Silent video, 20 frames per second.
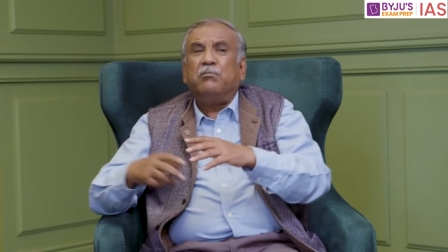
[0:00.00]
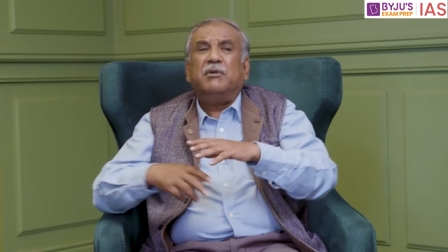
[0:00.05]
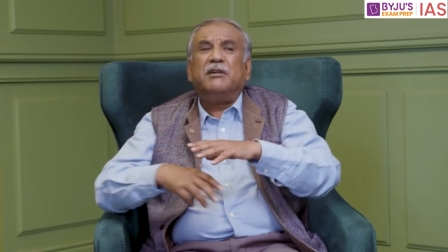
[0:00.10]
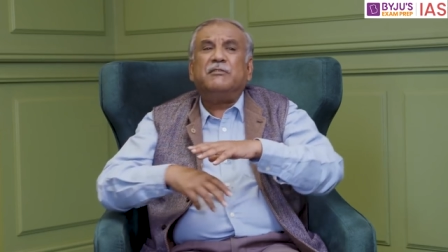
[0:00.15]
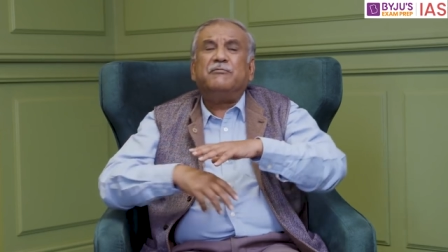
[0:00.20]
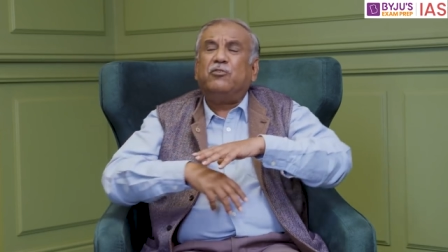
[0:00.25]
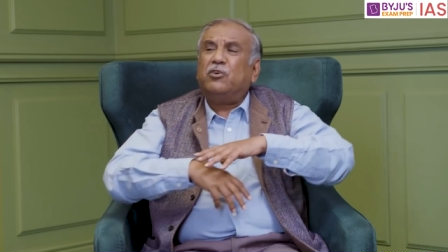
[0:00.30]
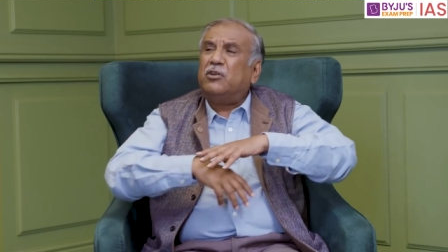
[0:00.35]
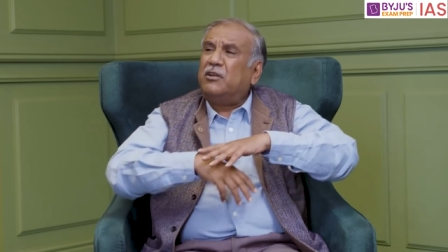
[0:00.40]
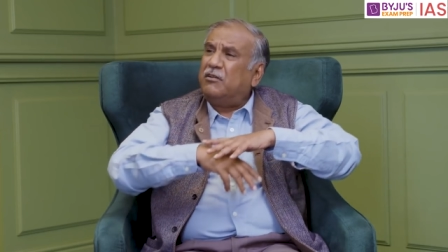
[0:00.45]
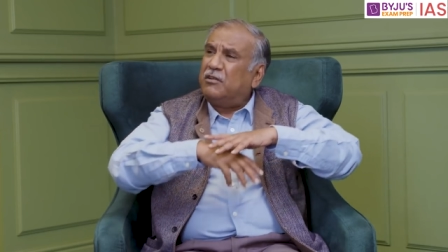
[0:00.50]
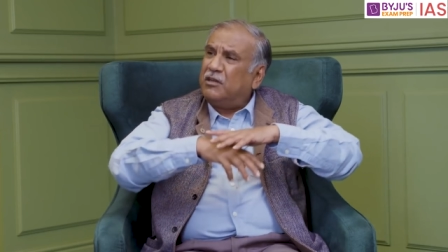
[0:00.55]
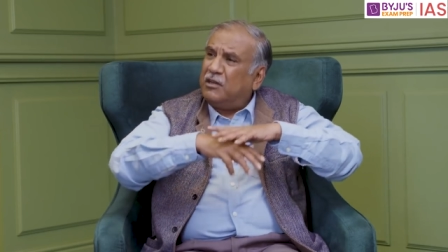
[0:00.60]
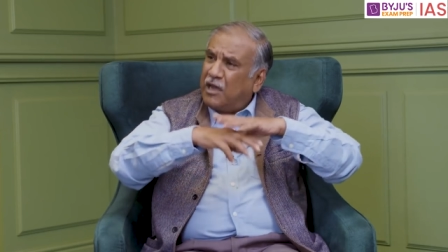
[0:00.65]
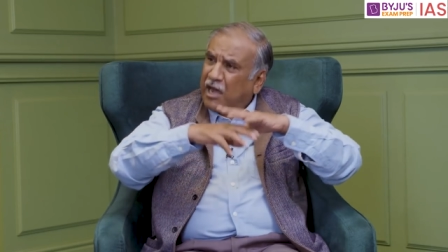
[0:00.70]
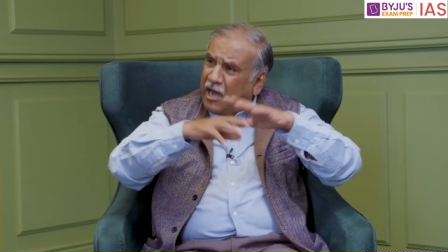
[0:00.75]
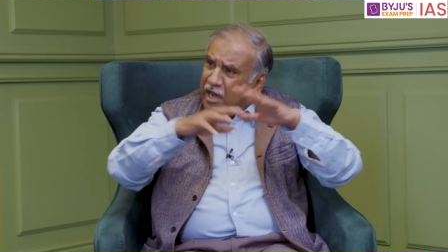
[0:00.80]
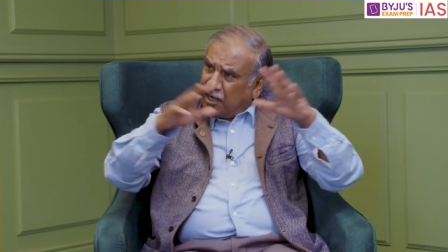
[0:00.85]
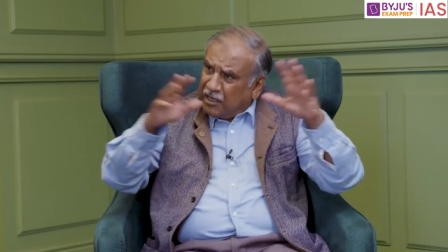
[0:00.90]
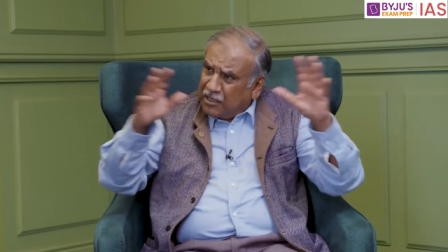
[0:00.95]
But for a
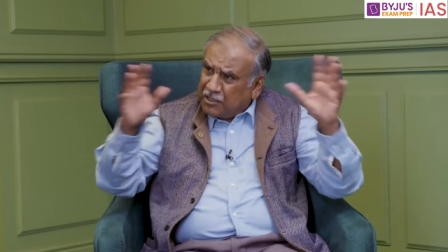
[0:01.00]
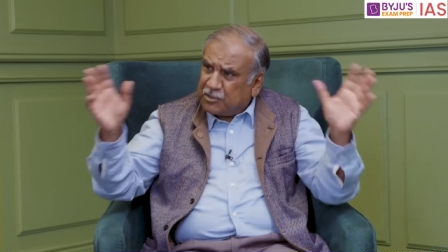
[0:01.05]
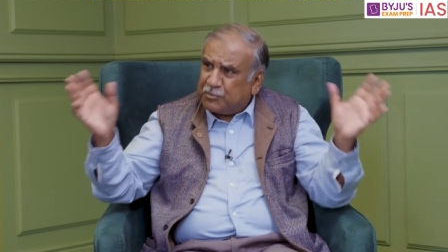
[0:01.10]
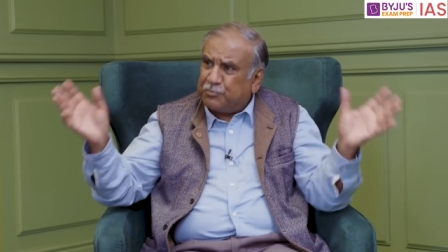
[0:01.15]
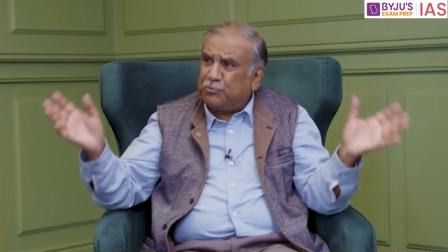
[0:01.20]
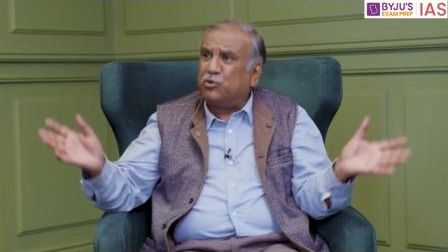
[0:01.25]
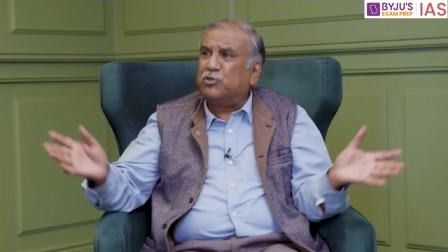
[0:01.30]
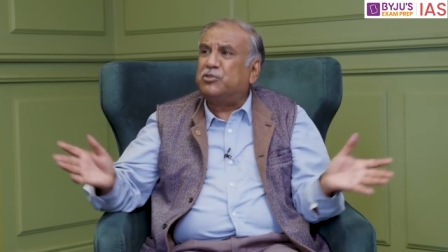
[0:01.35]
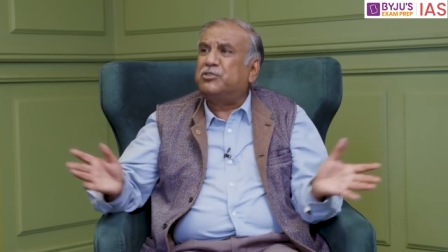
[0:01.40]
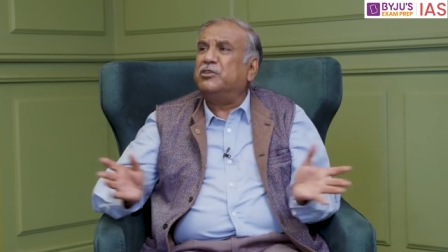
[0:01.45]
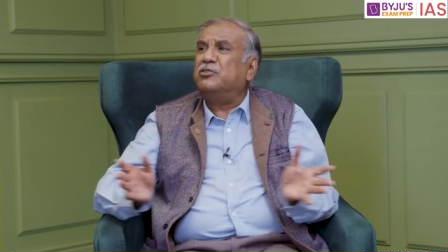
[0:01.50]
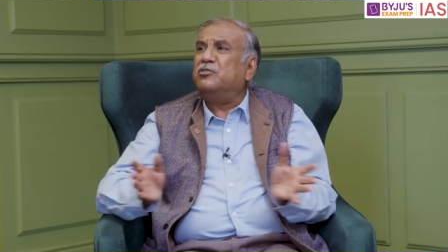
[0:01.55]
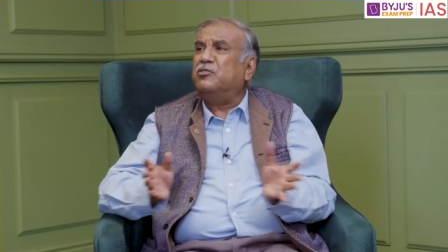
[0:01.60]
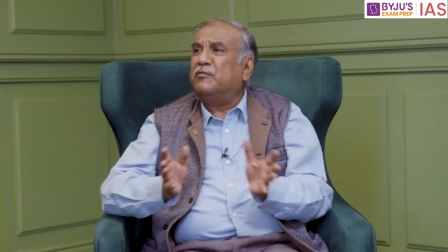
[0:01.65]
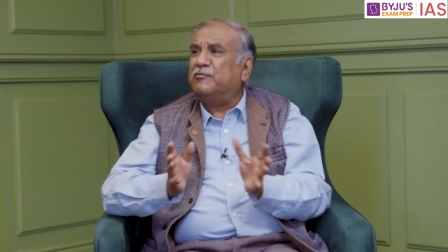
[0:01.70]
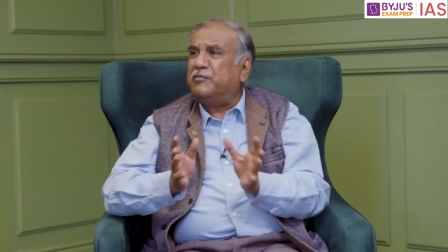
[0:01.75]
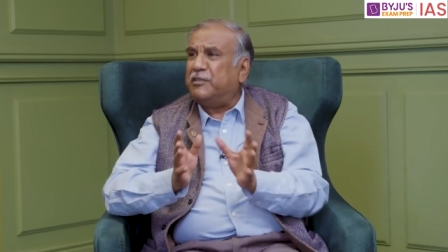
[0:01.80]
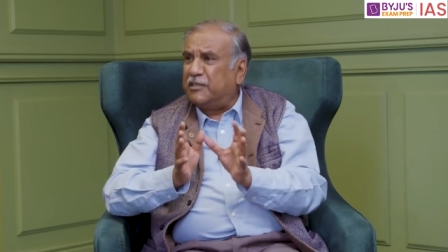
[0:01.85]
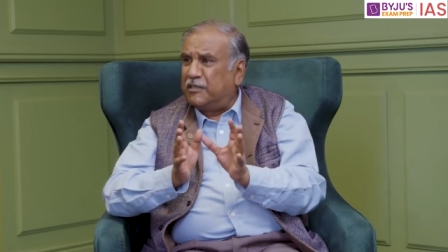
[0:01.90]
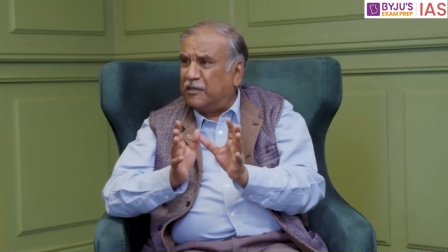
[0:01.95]
large portion
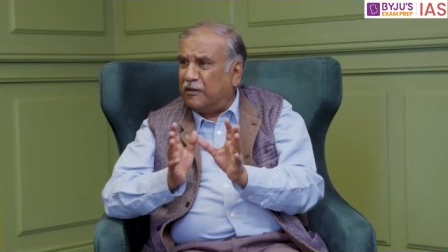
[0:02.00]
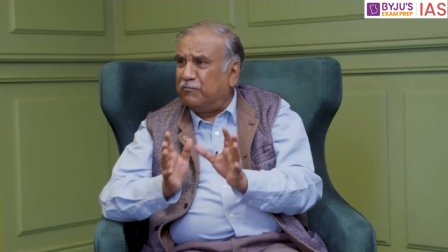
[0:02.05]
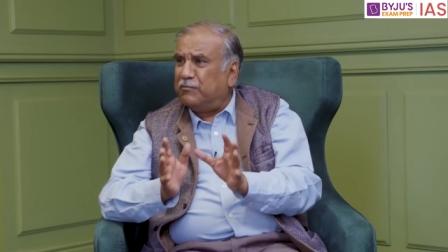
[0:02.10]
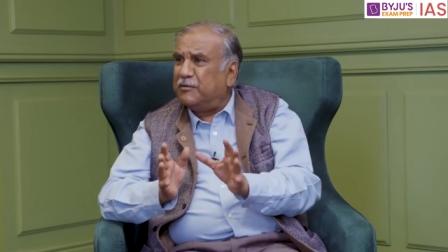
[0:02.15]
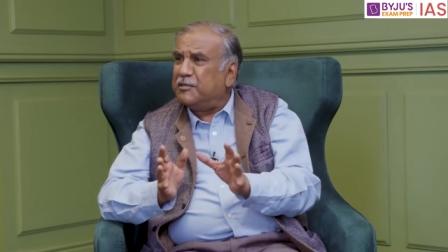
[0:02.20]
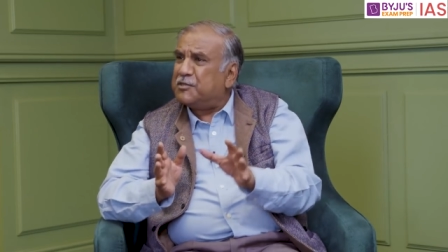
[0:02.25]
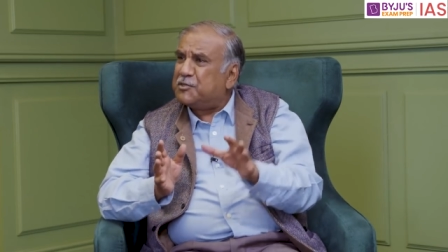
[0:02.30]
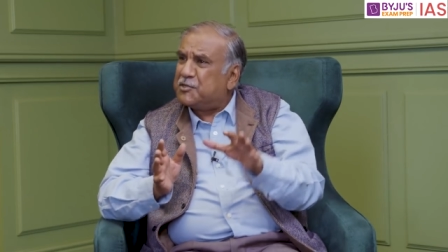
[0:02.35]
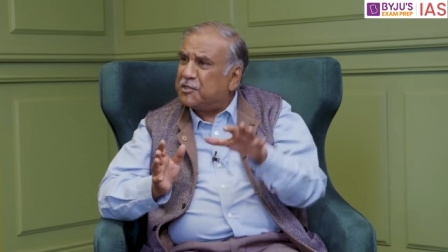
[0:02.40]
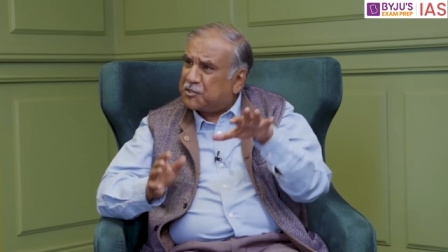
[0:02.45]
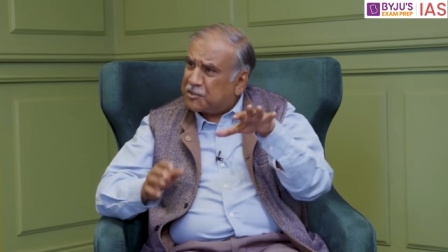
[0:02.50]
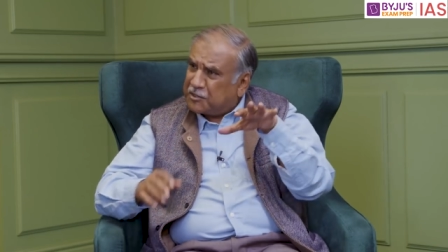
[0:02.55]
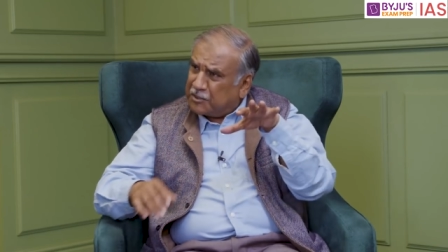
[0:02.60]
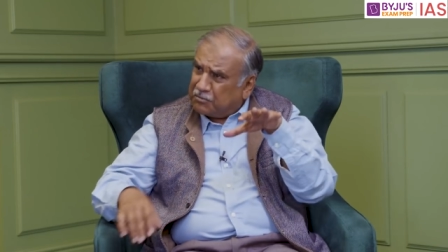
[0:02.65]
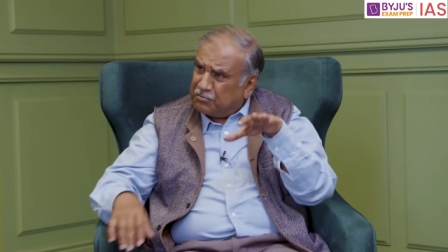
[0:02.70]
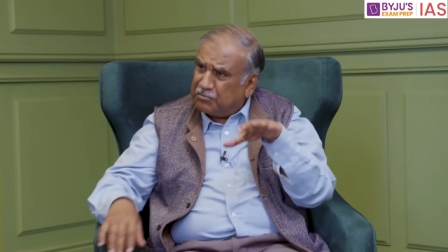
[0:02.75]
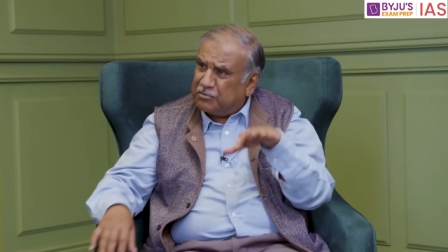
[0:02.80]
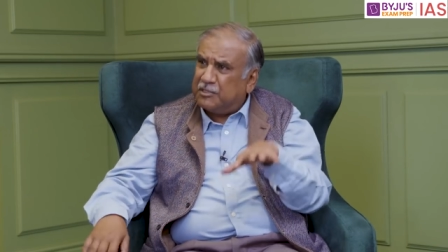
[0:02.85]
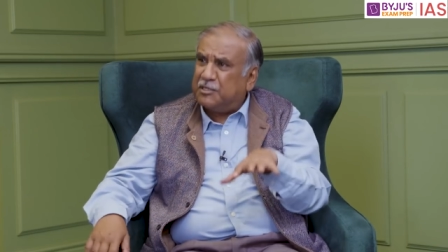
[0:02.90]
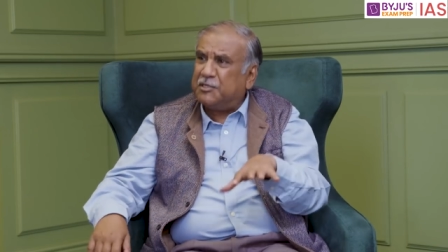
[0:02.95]
of the government
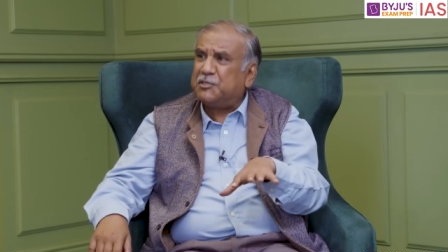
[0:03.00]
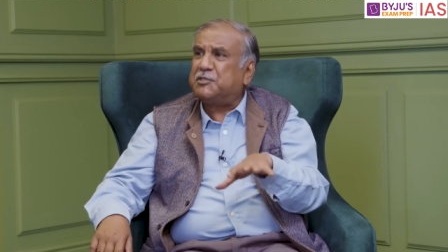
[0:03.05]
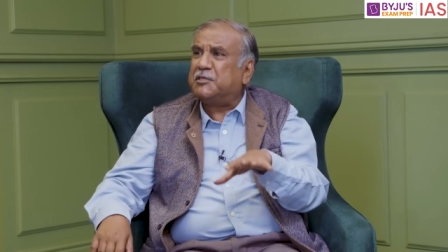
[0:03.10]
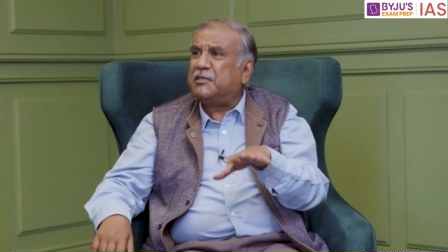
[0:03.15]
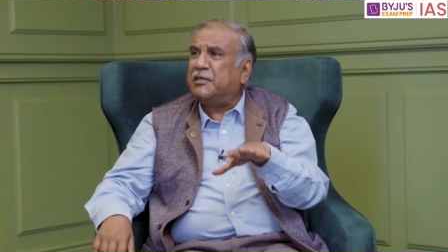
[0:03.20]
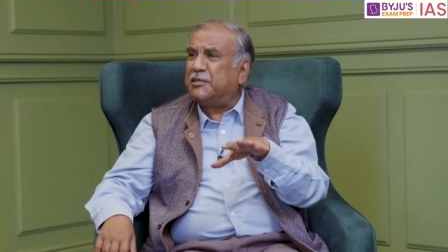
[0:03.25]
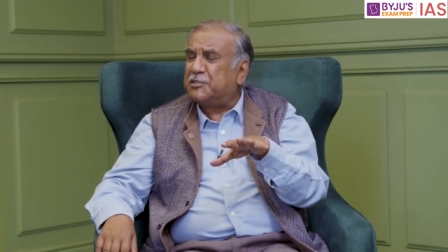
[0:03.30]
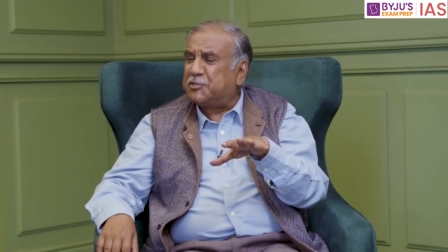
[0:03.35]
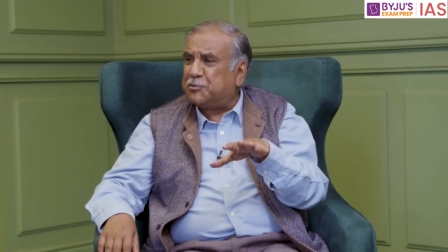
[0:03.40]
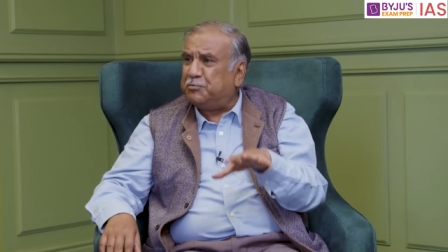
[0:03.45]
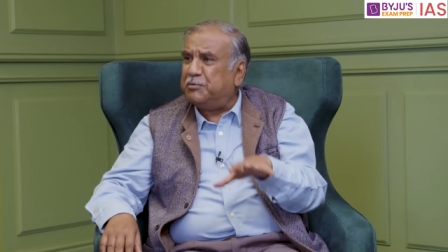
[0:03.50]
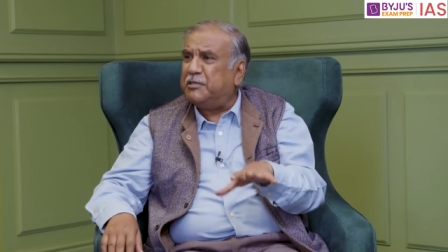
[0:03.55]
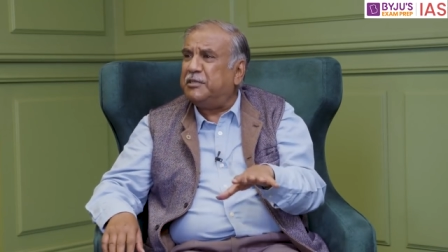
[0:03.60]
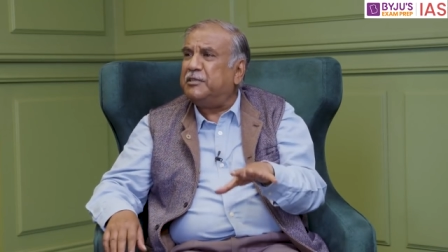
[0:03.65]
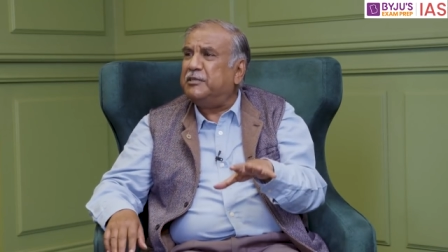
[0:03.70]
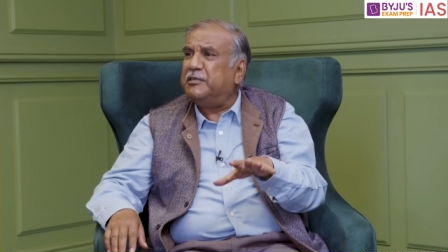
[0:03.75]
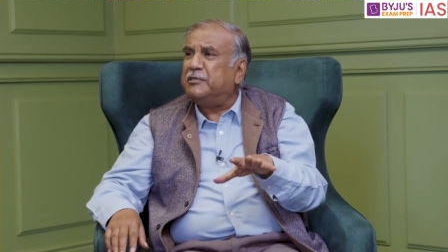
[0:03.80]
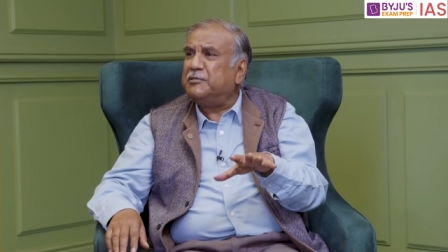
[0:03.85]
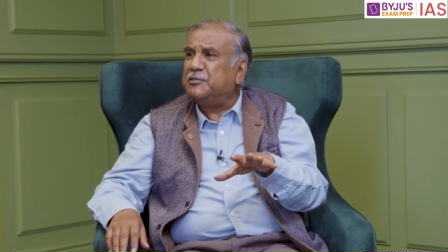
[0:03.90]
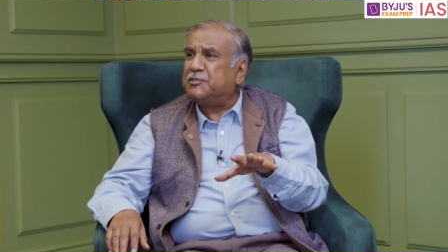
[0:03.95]
system, this
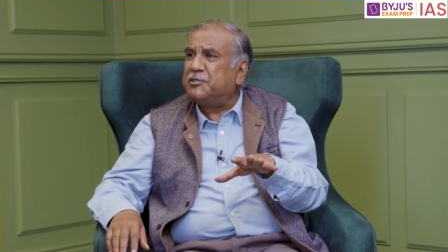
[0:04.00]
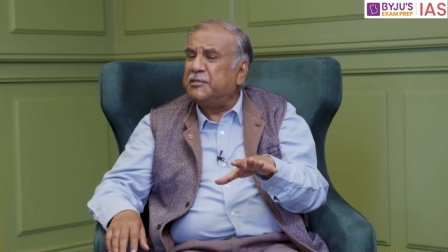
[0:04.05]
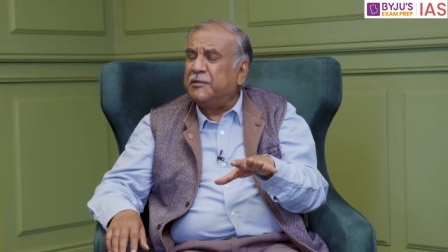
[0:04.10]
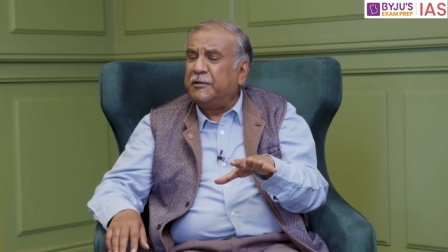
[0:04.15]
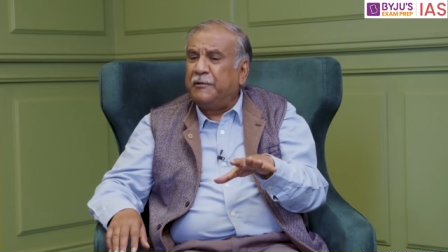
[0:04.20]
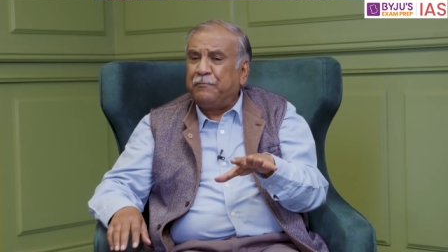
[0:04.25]
experience